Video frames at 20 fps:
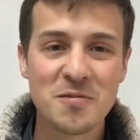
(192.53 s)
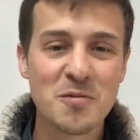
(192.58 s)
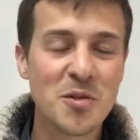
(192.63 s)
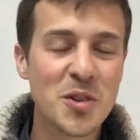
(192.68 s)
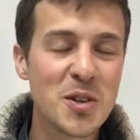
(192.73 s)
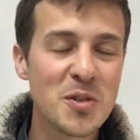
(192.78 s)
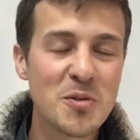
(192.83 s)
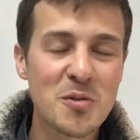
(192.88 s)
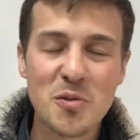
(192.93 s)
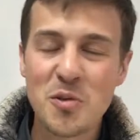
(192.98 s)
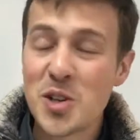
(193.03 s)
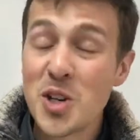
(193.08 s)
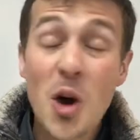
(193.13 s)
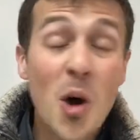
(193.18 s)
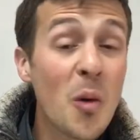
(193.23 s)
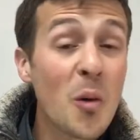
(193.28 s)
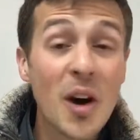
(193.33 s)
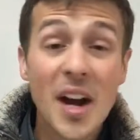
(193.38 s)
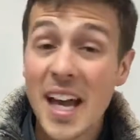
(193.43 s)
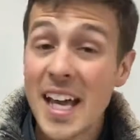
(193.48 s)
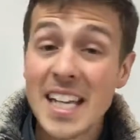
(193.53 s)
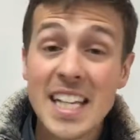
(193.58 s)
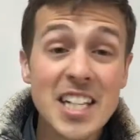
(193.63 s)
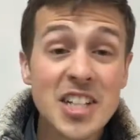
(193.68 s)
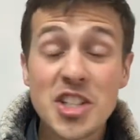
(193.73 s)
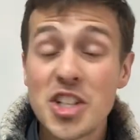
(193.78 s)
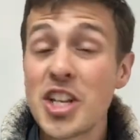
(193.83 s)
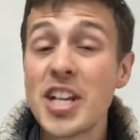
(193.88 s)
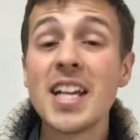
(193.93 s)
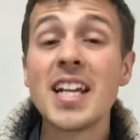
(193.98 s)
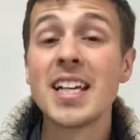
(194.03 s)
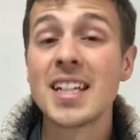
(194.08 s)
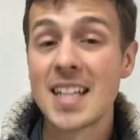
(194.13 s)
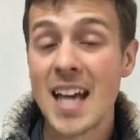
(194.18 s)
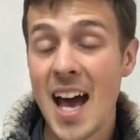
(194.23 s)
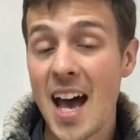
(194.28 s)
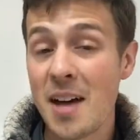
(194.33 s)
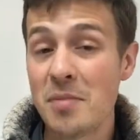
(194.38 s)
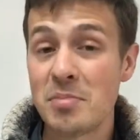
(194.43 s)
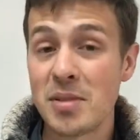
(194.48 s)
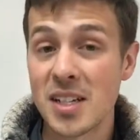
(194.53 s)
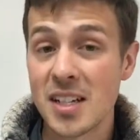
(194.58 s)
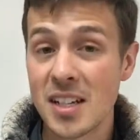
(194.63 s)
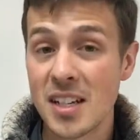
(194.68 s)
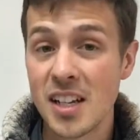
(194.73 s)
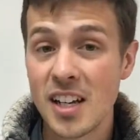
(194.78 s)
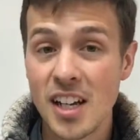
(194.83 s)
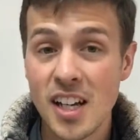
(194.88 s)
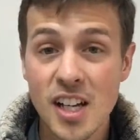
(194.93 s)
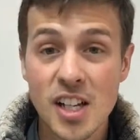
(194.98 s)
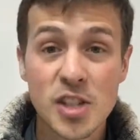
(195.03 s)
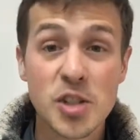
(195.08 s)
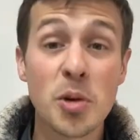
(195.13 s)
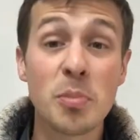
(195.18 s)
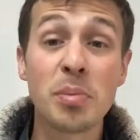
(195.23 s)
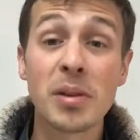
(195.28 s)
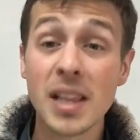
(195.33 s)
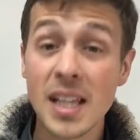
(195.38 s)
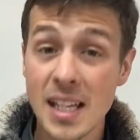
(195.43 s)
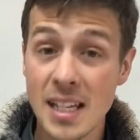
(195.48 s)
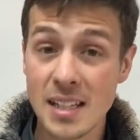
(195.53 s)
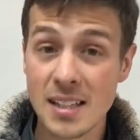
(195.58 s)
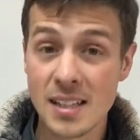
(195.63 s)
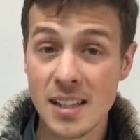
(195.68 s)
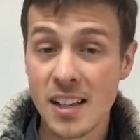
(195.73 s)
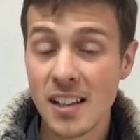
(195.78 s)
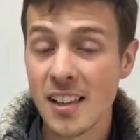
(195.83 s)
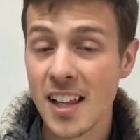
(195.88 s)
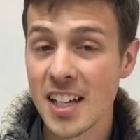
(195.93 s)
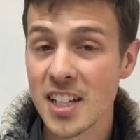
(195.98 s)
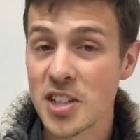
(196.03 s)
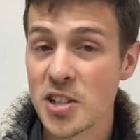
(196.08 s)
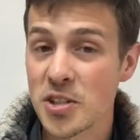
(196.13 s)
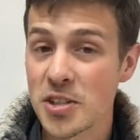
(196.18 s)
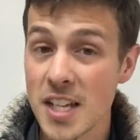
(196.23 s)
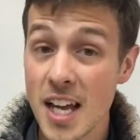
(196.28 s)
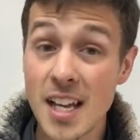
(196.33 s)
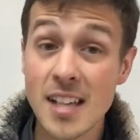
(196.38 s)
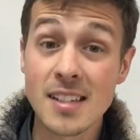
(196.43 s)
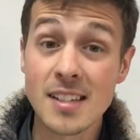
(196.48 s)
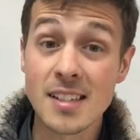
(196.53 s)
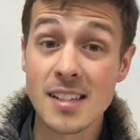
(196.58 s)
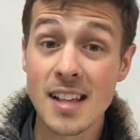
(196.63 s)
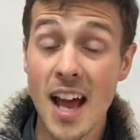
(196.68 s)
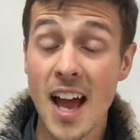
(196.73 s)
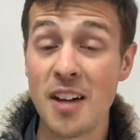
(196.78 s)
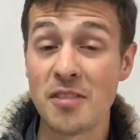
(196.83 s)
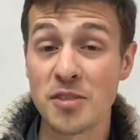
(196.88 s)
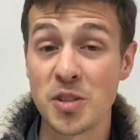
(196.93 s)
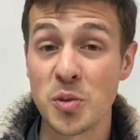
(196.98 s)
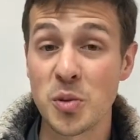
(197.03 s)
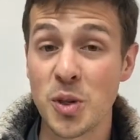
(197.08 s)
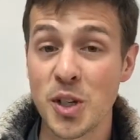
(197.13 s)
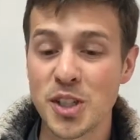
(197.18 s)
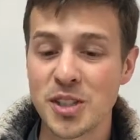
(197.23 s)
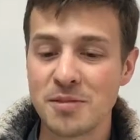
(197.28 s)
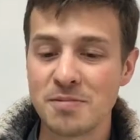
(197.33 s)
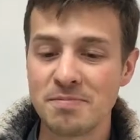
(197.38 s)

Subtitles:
We don't want any cheating to happen. So please collect your tests afterward.